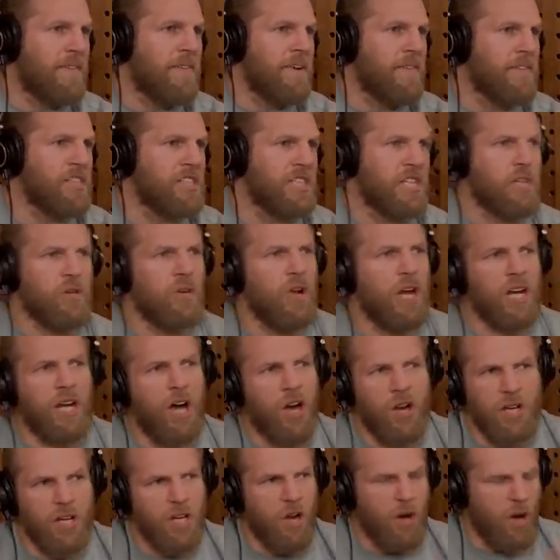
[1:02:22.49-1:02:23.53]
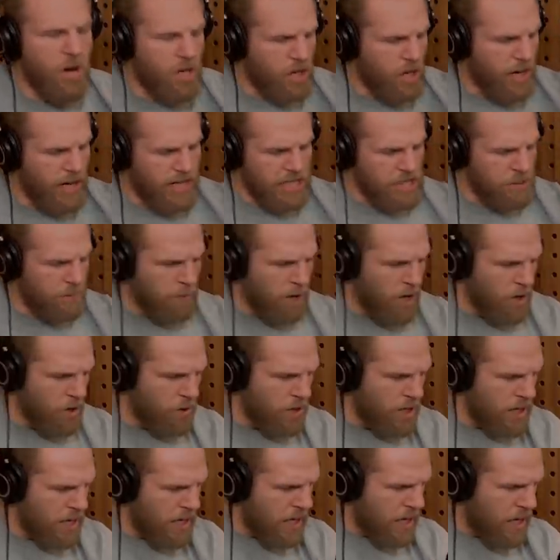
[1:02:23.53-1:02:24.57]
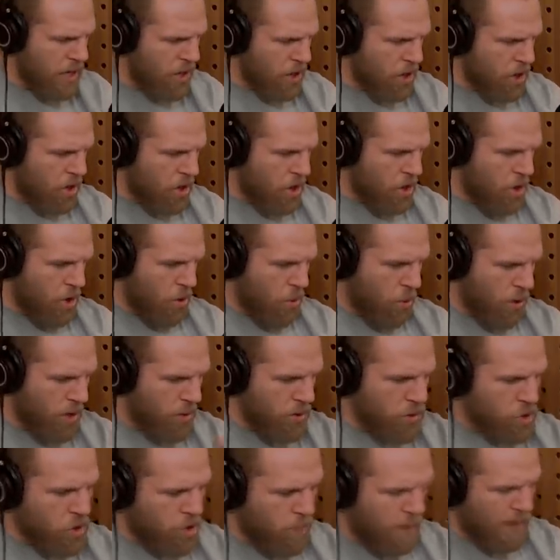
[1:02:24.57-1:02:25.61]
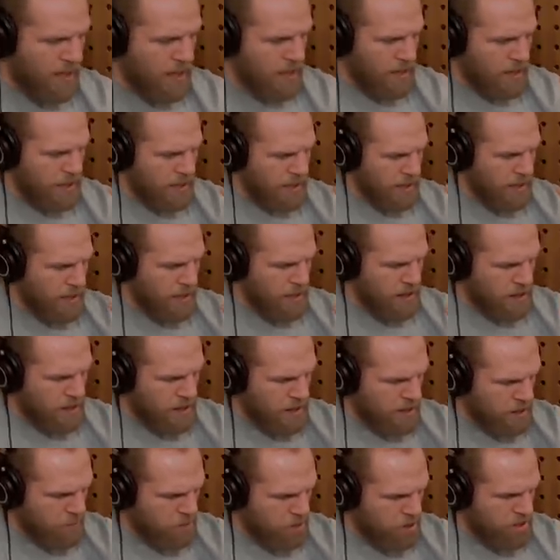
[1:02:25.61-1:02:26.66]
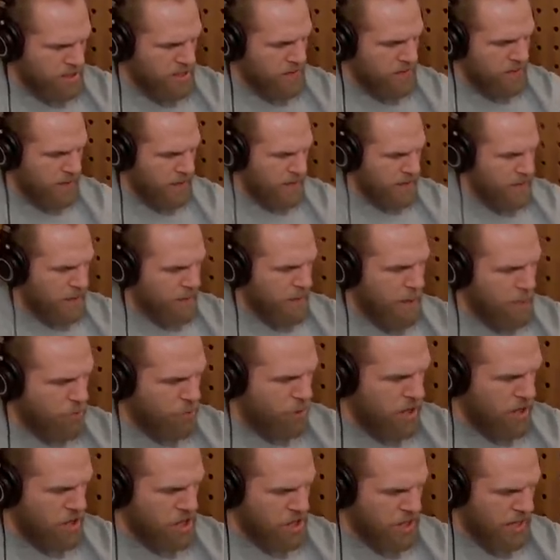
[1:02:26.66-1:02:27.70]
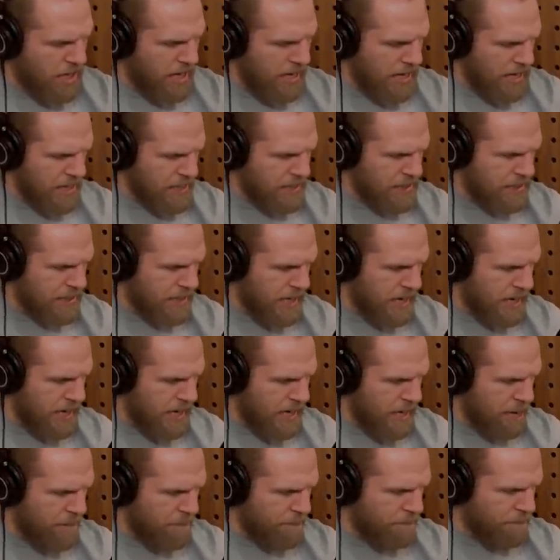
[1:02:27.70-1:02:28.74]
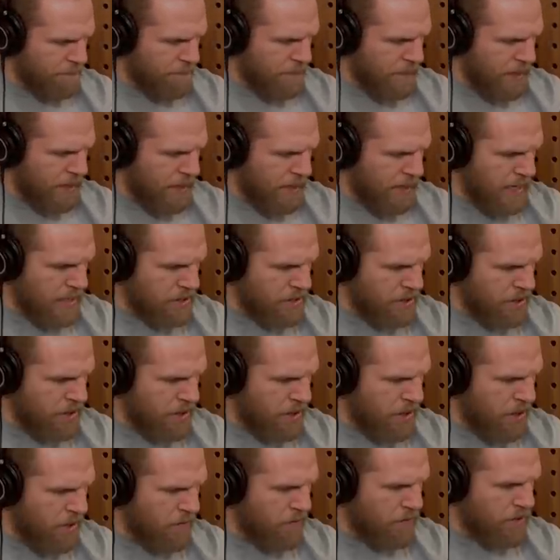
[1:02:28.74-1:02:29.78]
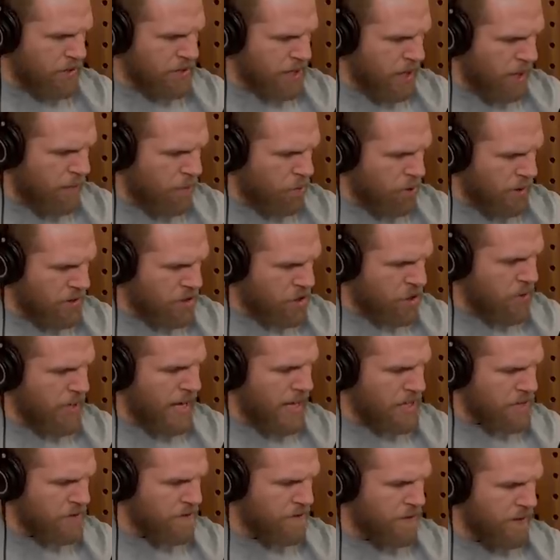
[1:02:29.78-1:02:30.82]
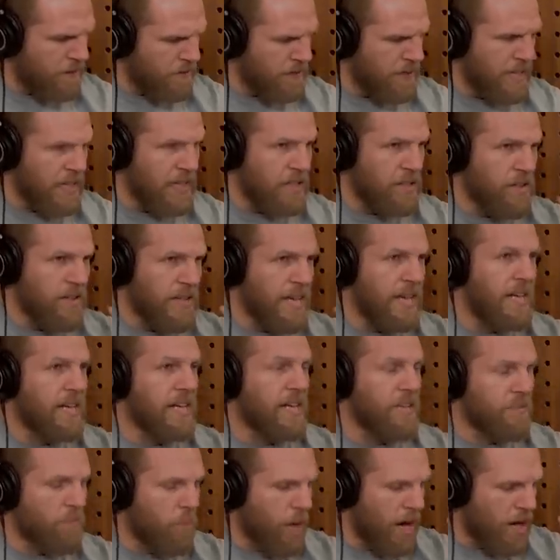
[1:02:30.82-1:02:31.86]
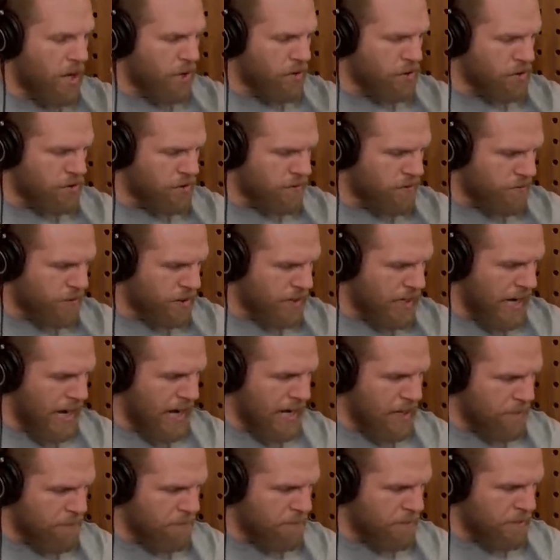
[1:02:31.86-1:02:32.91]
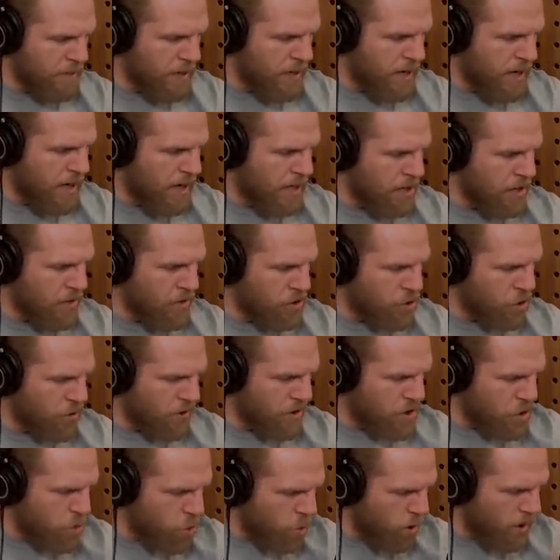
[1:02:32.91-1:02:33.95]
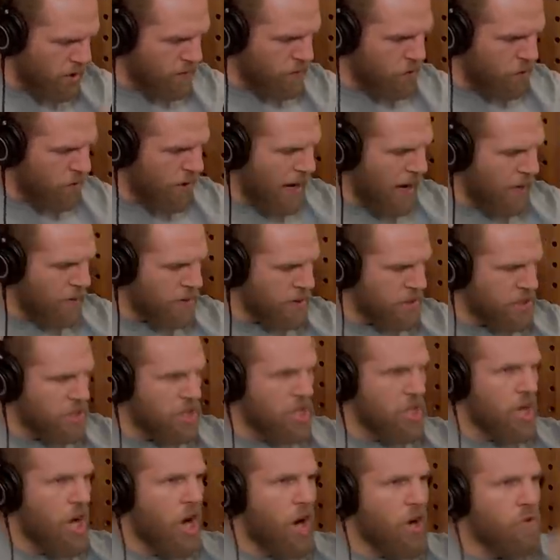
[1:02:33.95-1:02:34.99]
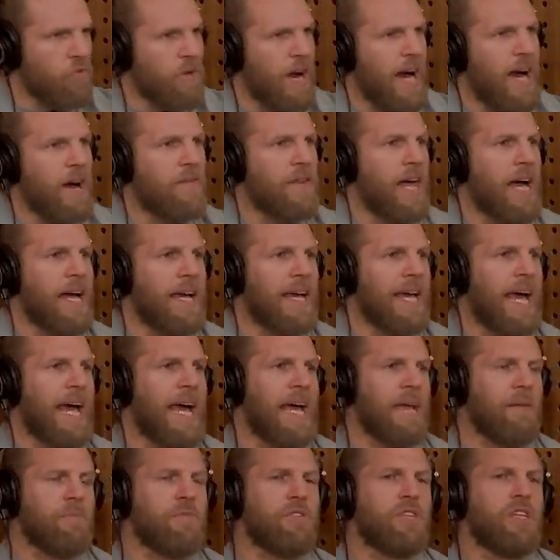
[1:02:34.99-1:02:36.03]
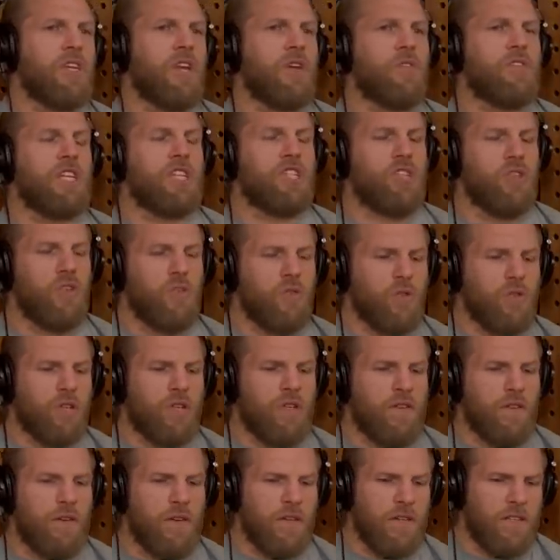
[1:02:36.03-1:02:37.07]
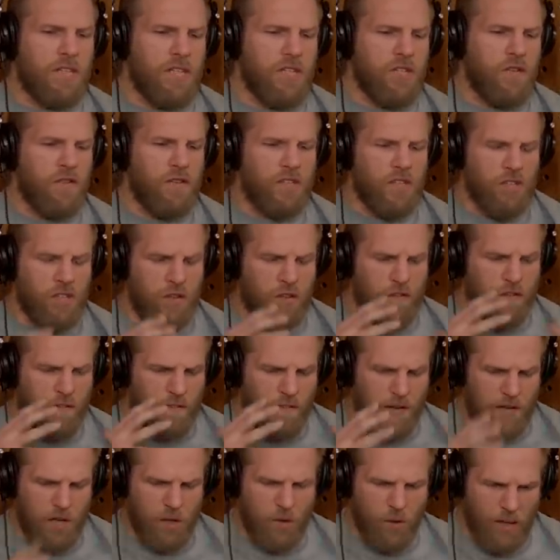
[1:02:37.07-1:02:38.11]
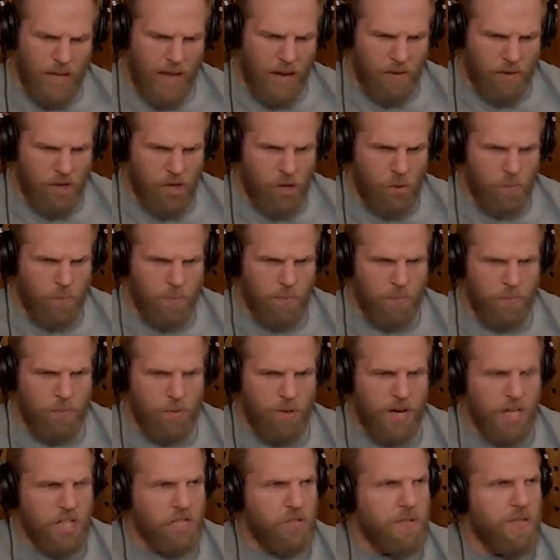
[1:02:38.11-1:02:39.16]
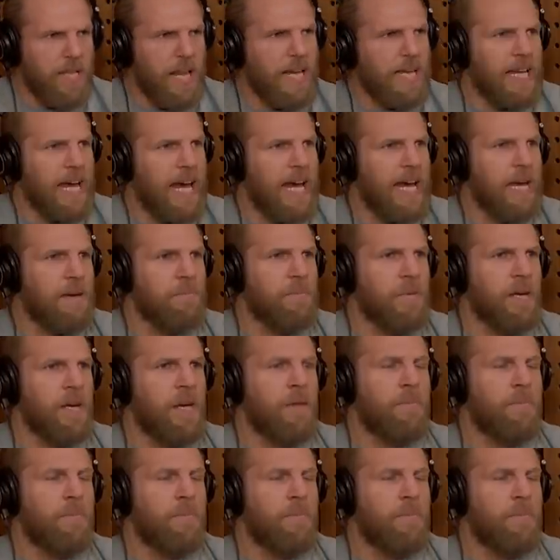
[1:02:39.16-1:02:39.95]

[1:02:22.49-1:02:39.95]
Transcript: I've never seen you, like, you know, explode. What I want to talk about, a specific thing about pressure is, um, is you know, for example, in two thousand fifteen, you know, the England Wales game, uh, you know, sort of the twenty-four hours around that game, you know, did you, did you, did you feel that real pressure in that game?